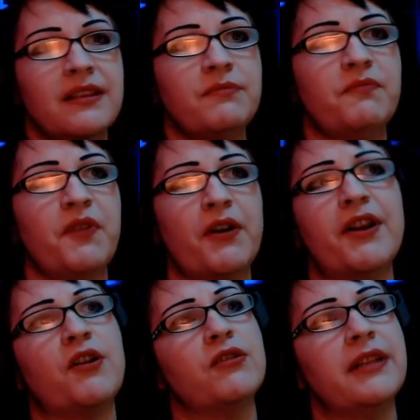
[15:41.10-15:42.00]

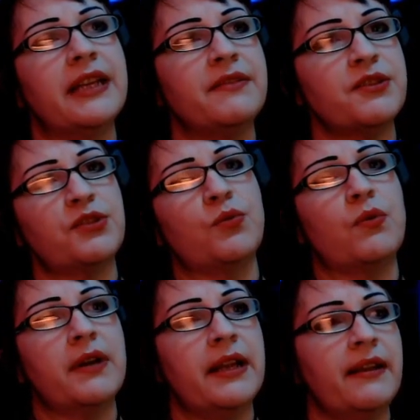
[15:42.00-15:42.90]
very early in the
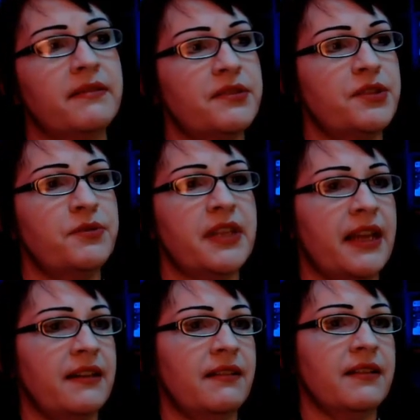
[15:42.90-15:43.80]
story,
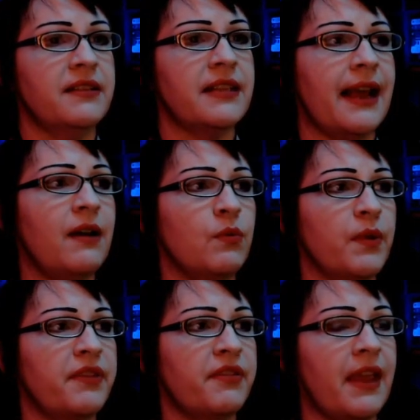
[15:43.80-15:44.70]
Suzette is out
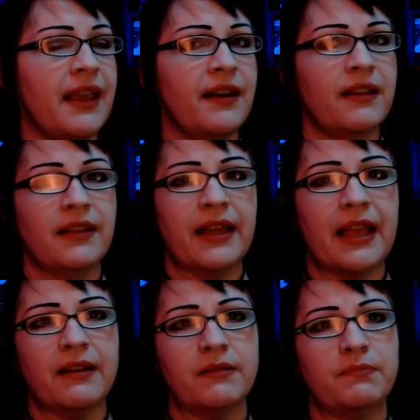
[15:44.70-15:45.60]
with Hannah, like
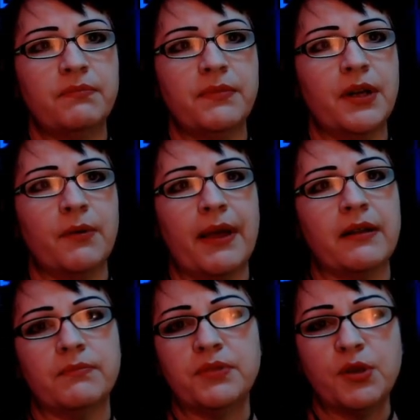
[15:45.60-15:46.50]
at a, you know, at
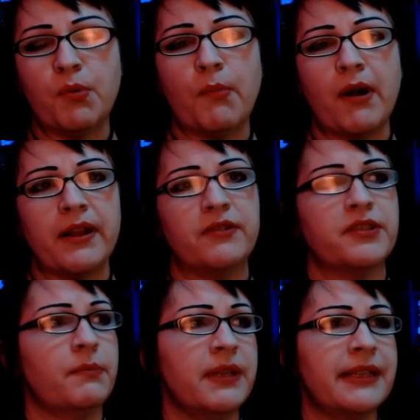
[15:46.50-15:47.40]
a supermarket or
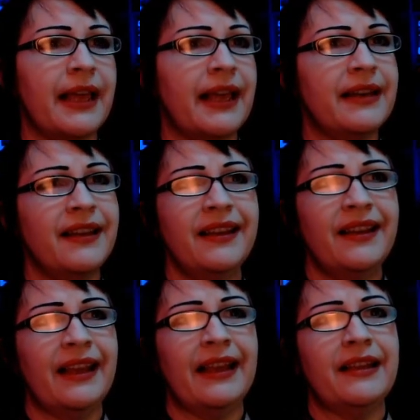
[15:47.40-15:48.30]
something like that.
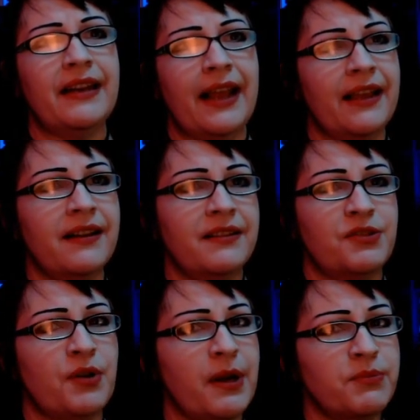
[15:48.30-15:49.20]
And Hannah
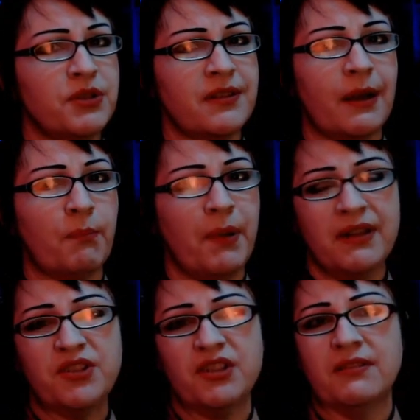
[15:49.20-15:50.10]
straight up just like
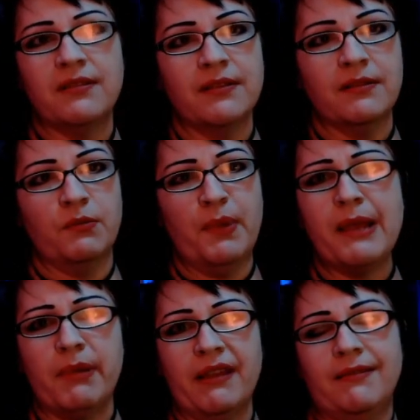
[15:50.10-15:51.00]
punches this little
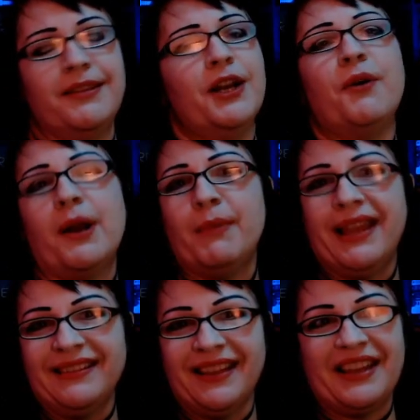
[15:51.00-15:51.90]
baby, you know what I
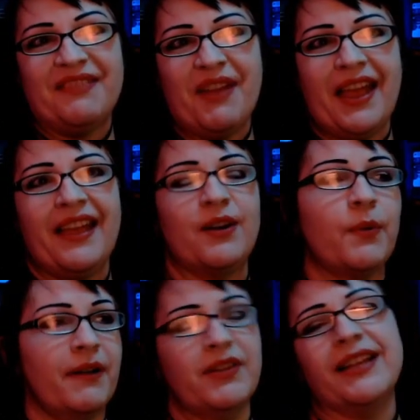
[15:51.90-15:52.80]
mean? Like in the head or
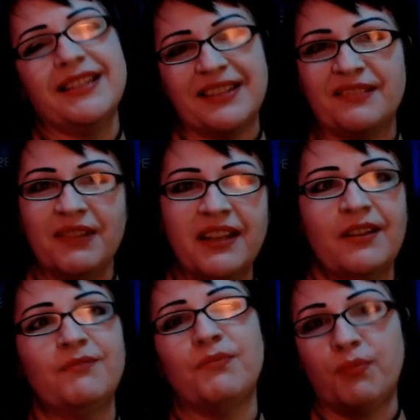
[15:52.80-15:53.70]
whatever, like doesn't
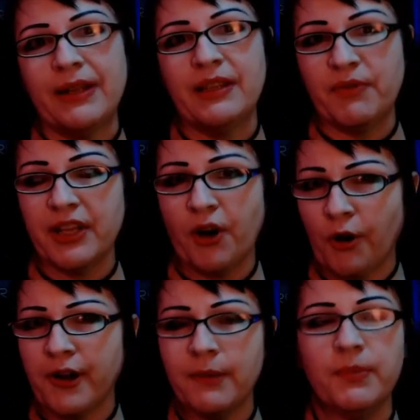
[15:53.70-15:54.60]
really, really
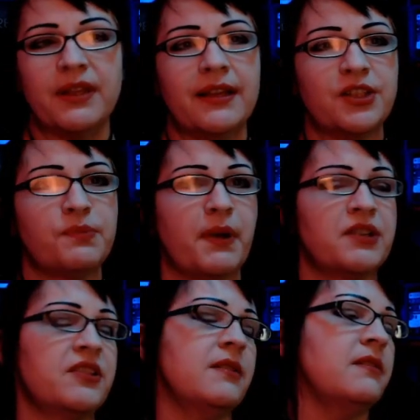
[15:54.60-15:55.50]
hurt him, but like just
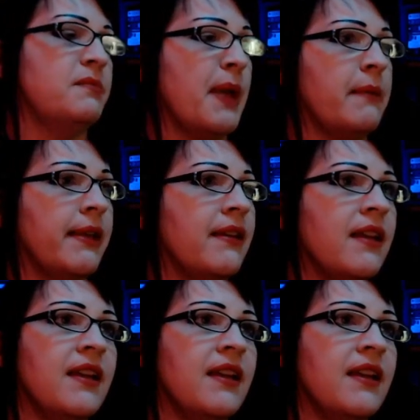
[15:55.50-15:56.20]
punches this baby.